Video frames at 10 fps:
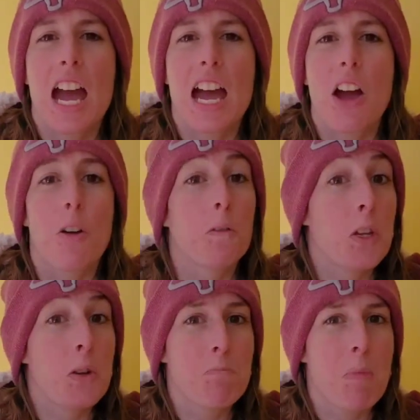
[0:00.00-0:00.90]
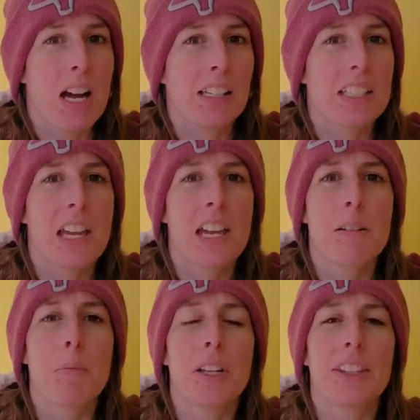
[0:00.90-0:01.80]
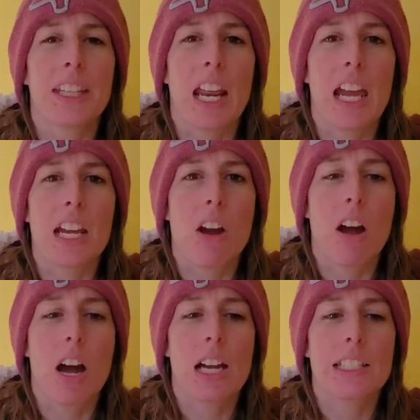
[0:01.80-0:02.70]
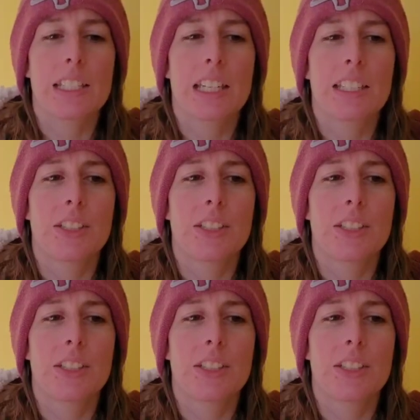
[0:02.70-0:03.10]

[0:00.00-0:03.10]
a few months, but that I got